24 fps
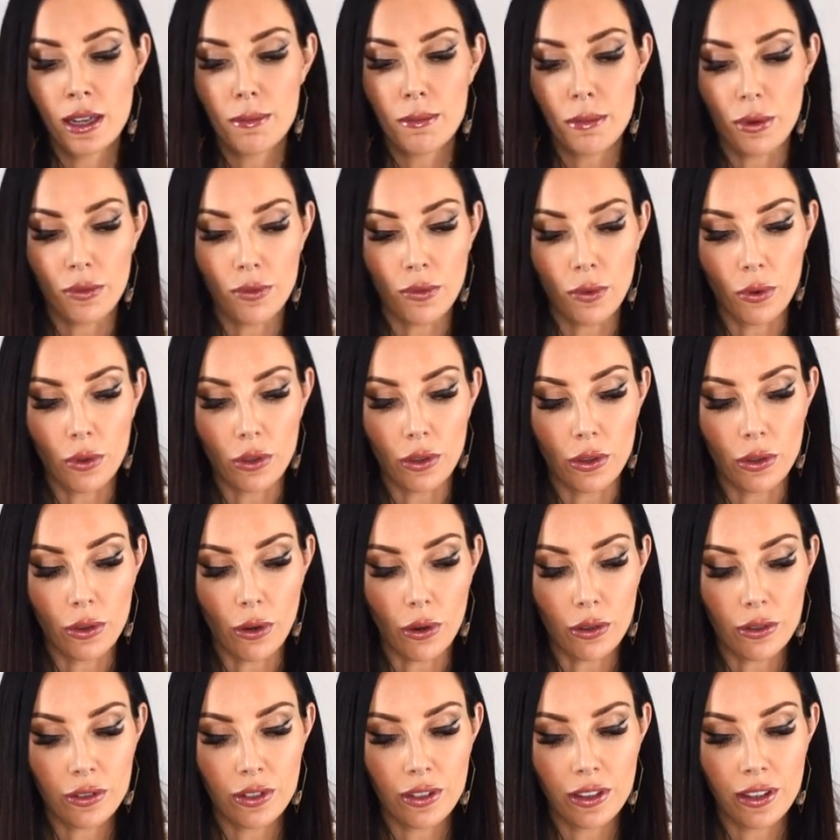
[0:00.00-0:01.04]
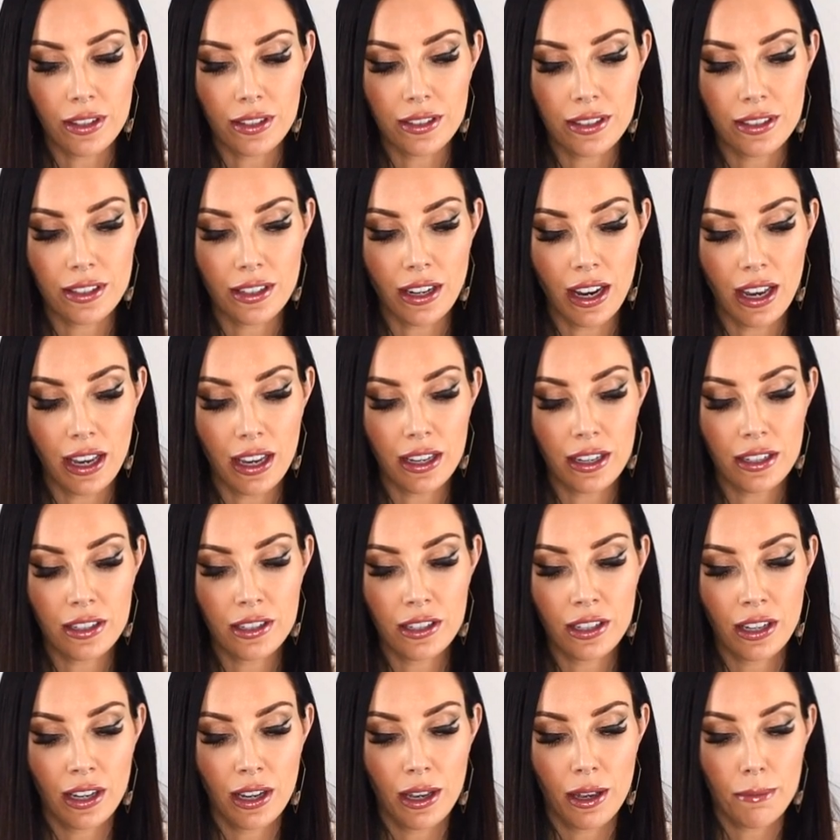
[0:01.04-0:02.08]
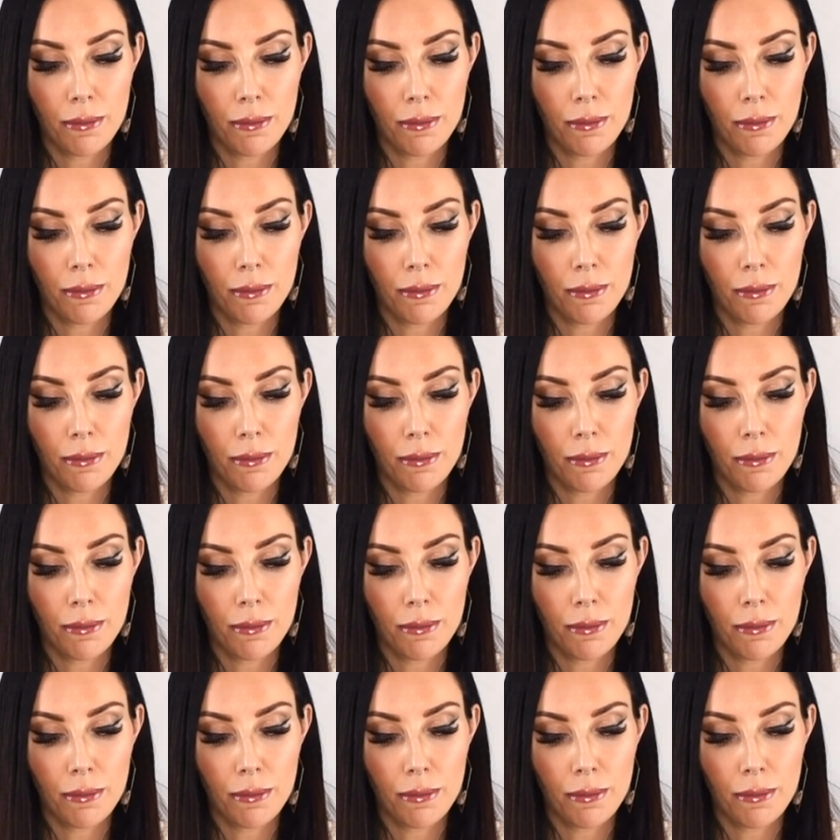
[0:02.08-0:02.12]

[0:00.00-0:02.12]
before you got to this stage.